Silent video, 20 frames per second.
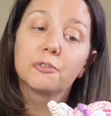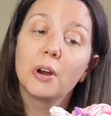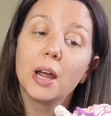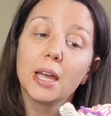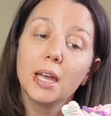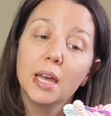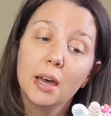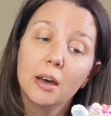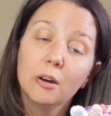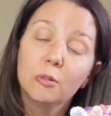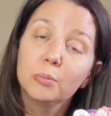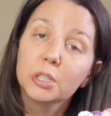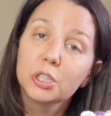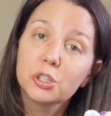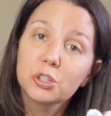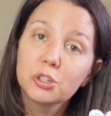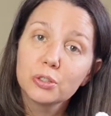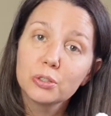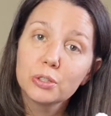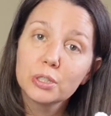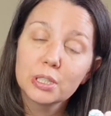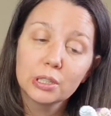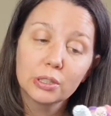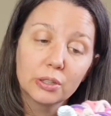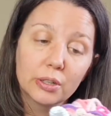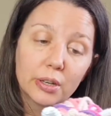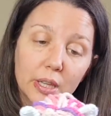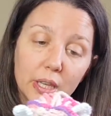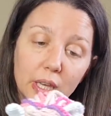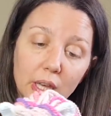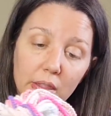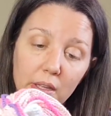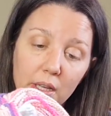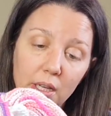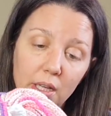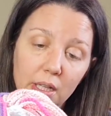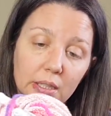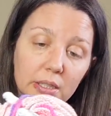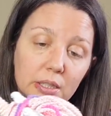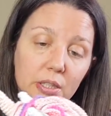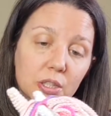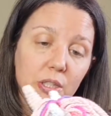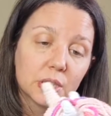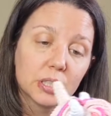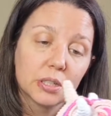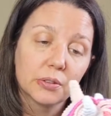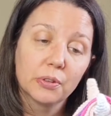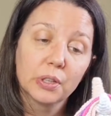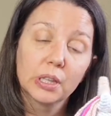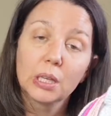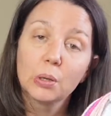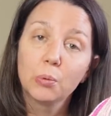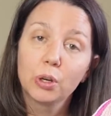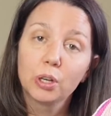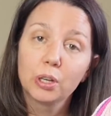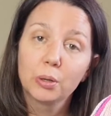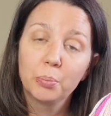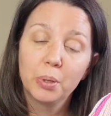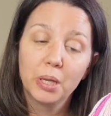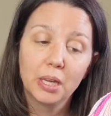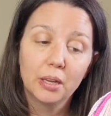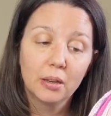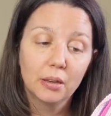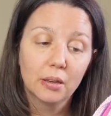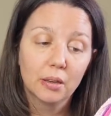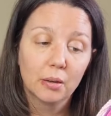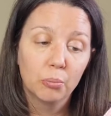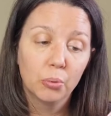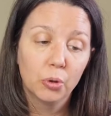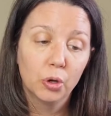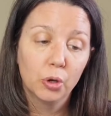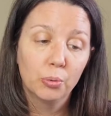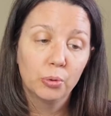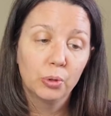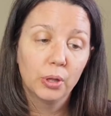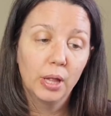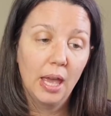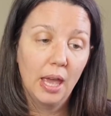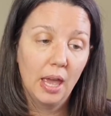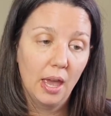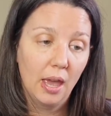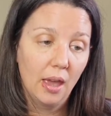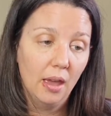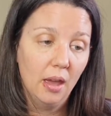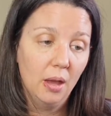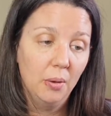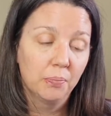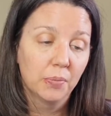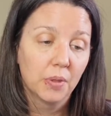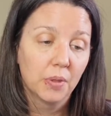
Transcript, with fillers: Freya helped me choose a lot of the other colours. She definitely wanted pink and purple hair.